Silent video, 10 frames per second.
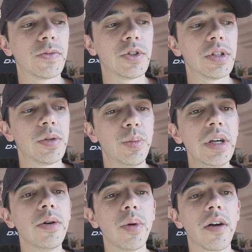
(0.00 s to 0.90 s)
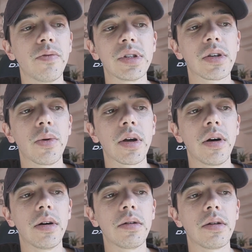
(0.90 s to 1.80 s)
Just be aware of what's going
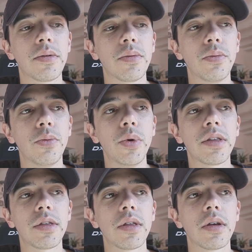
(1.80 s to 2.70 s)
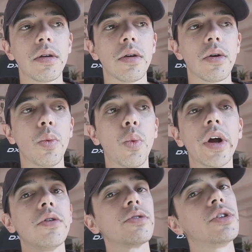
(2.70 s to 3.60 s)
on with
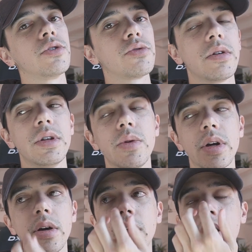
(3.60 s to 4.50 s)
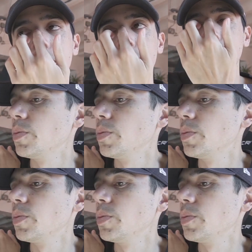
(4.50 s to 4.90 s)
what your children are doing online.